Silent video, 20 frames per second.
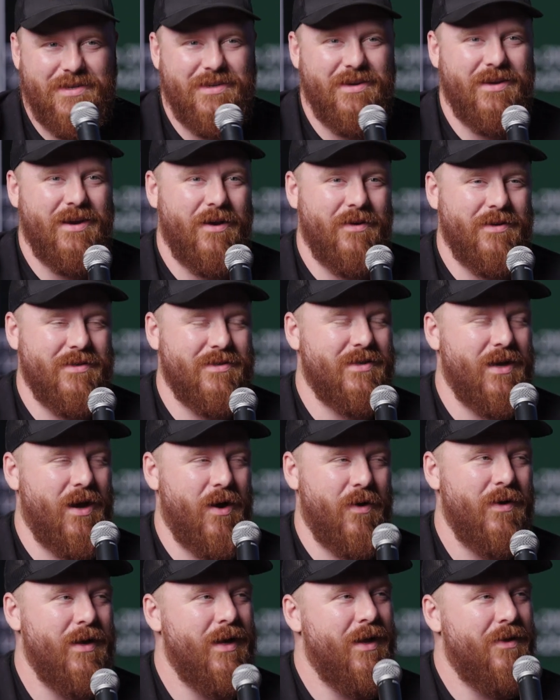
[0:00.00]
and
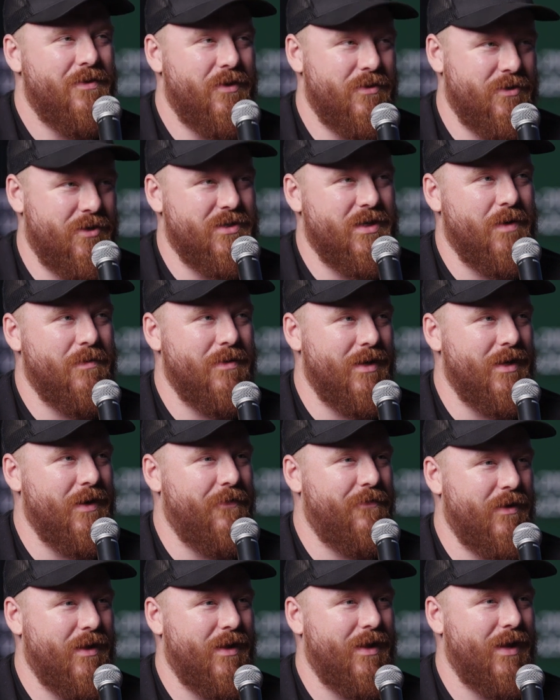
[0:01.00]
so those are some of the
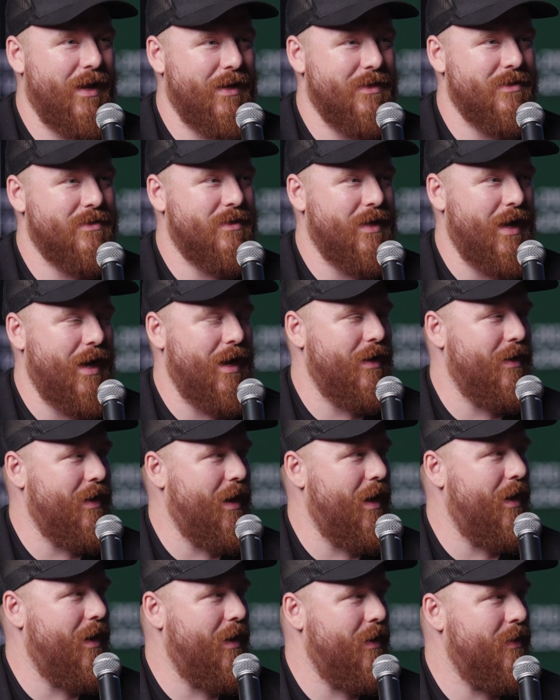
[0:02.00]
different things that
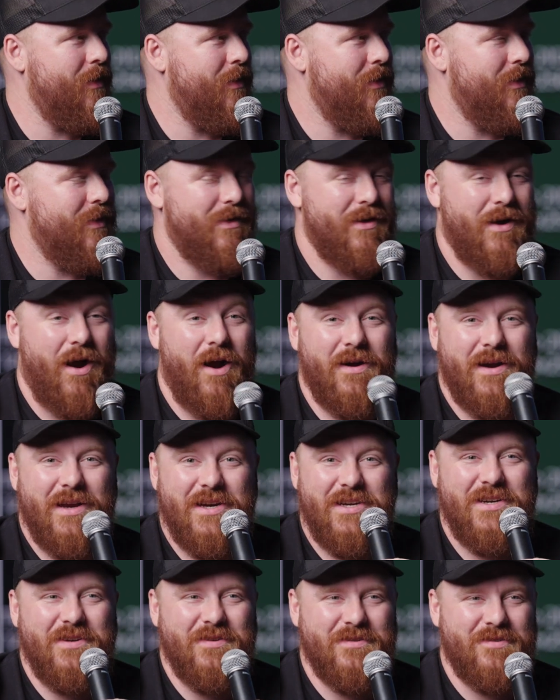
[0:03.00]
are
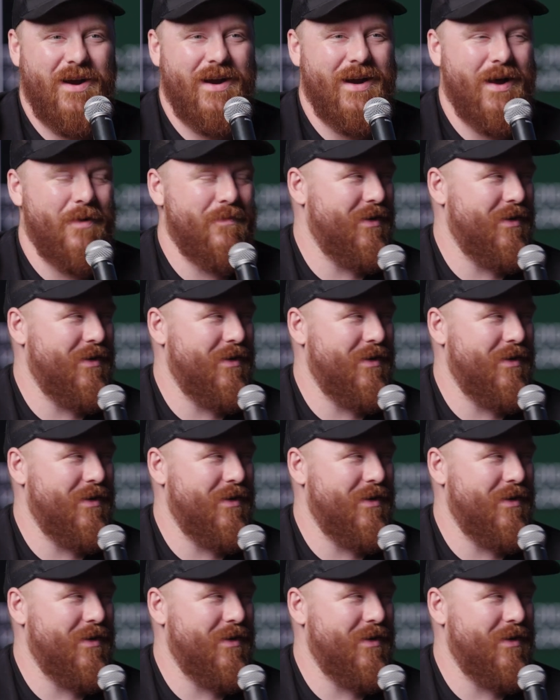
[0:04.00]
issues right now.